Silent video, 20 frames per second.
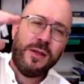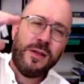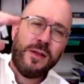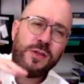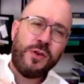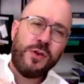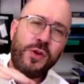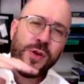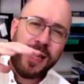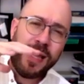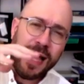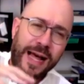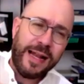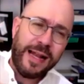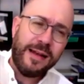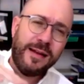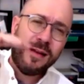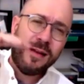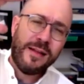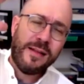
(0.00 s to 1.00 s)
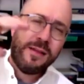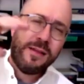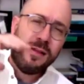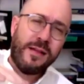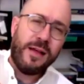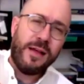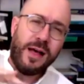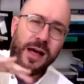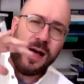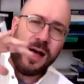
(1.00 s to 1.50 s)
So you can,
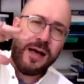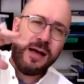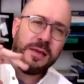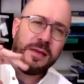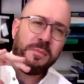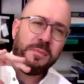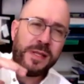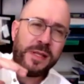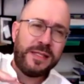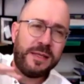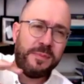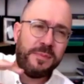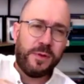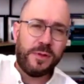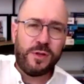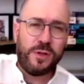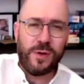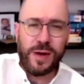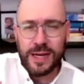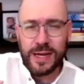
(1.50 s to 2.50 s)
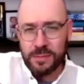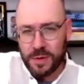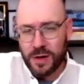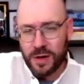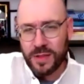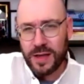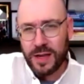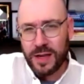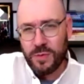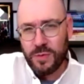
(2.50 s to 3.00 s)
uh, in principle, train a
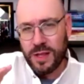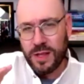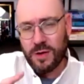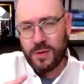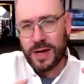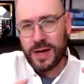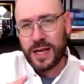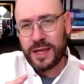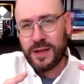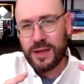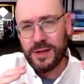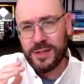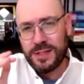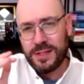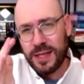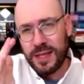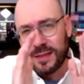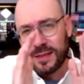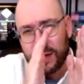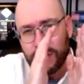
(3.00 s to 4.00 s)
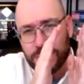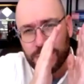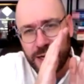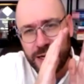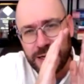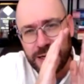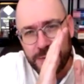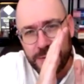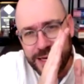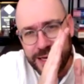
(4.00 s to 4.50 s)
model with lower accuracy, and then you
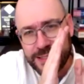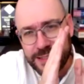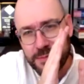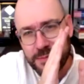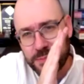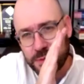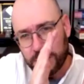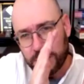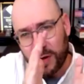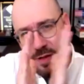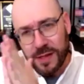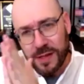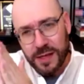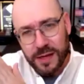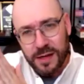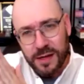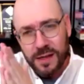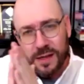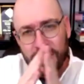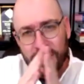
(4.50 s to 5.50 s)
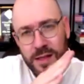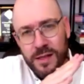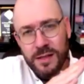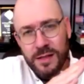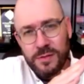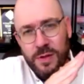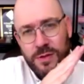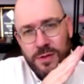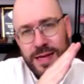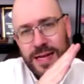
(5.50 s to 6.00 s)
train a very simple model
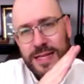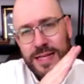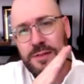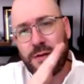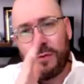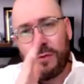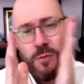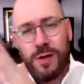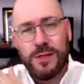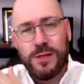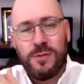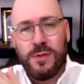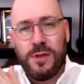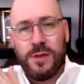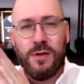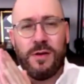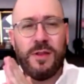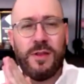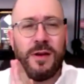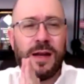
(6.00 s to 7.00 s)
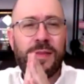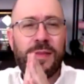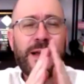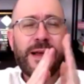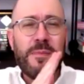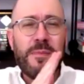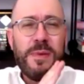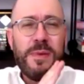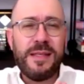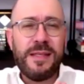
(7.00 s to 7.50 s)
to transfer one to the other. And that
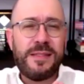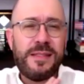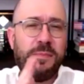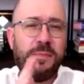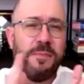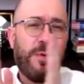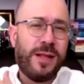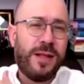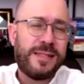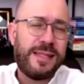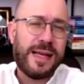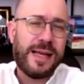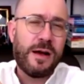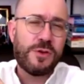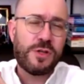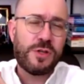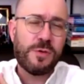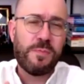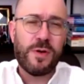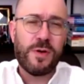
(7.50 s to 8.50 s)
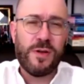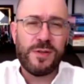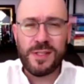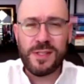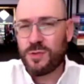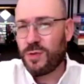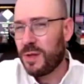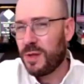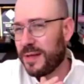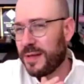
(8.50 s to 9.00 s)
can be as simple as a Gaussian
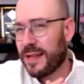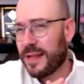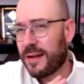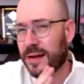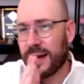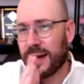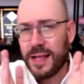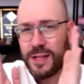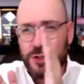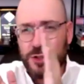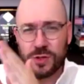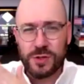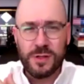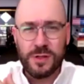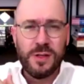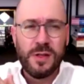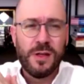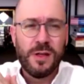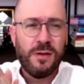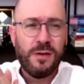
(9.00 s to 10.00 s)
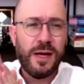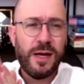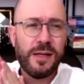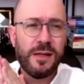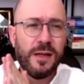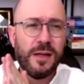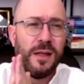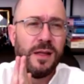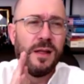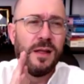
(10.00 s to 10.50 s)
process or even a regression, right?